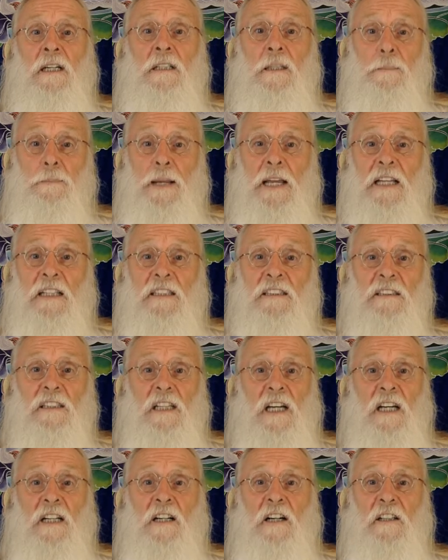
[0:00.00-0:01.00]
depends
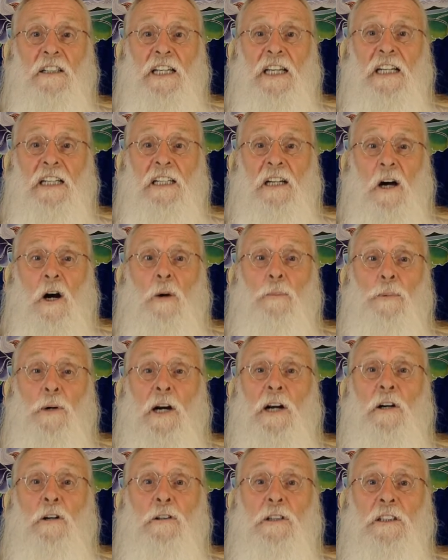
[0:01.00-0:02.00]
on our getting our
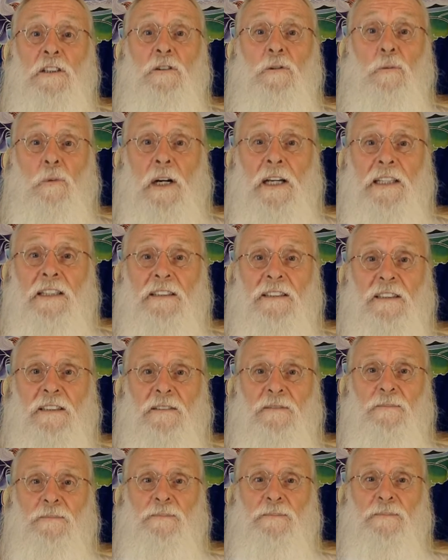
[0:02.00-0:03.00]
priorities right.
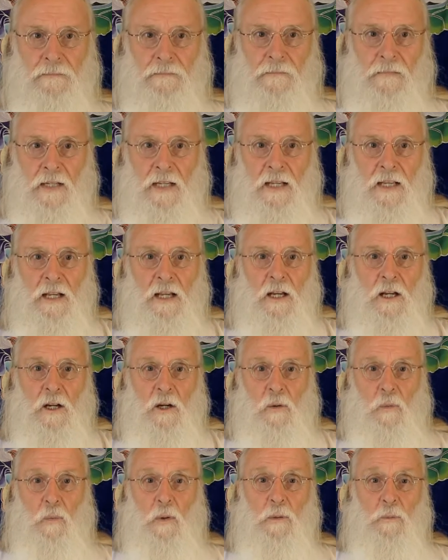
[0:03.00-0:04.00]

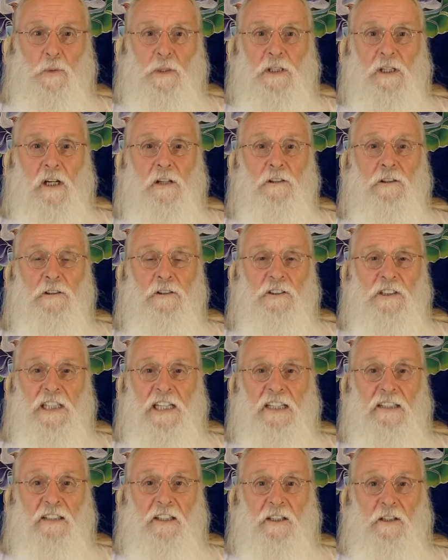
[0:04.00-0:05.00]
When we
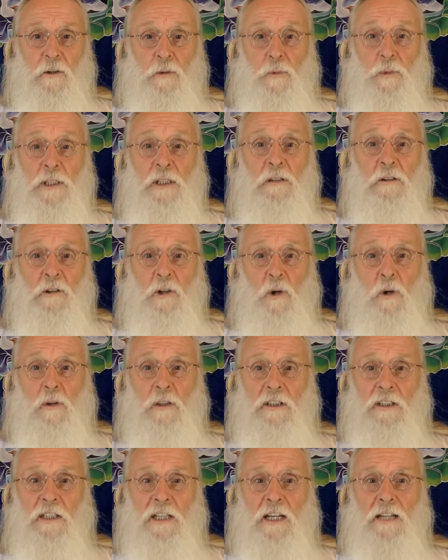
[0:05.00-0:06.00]
understand that the real goal
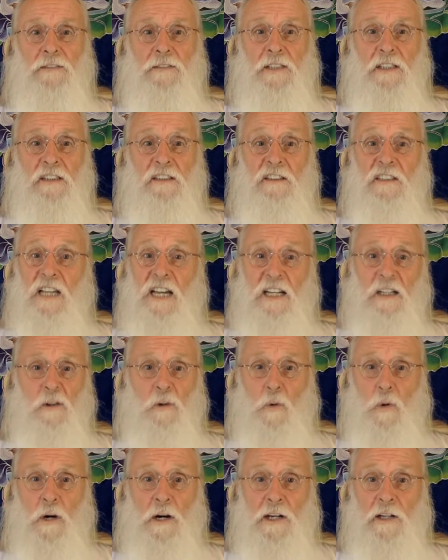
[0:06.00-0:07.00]
in life is not
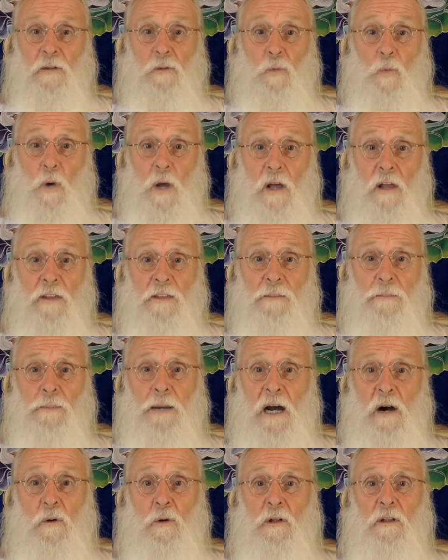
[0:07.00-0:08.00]
acquiring wealth,
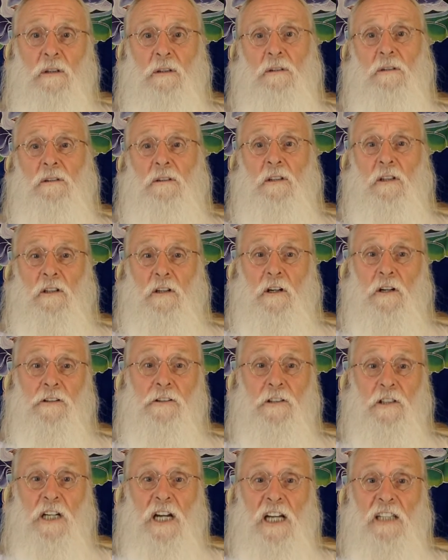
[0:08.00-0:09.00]
power, or
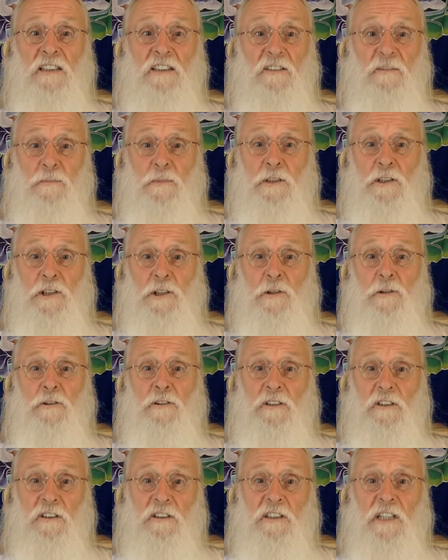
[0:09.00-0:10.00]
other kinds of material
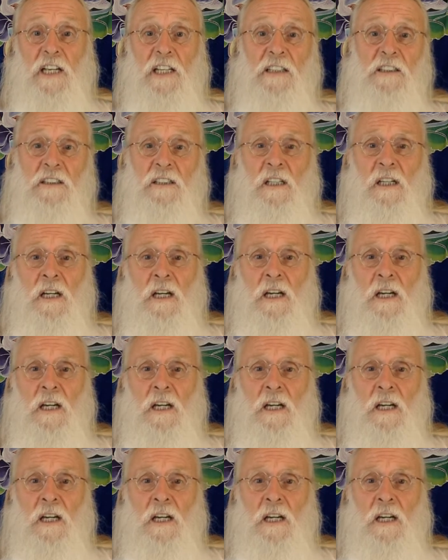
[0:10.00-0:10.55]
success,